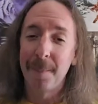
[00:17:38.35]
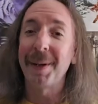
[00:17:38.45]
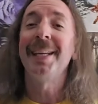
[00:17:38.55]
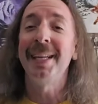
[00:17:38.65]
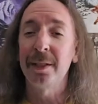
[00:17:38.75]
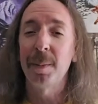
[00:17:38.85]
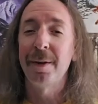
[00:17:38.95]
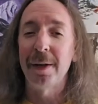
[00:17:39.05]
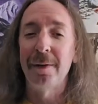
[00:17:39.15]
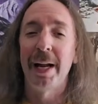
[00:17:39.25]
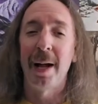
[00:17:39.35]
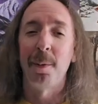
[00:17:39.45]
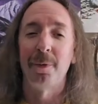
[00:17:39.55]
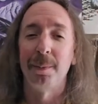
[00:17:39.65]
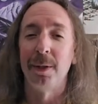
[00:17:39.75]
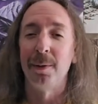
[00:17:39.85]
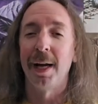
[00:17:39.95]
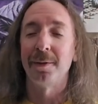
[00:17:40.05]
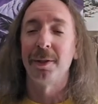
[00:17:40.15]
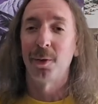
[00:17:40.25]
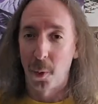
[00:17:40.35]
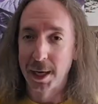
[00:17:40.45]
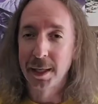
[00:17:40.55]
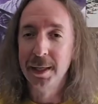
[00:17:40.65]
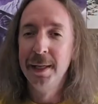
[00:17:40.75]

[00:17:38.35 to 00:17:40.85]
But it is my favorite album from 2020.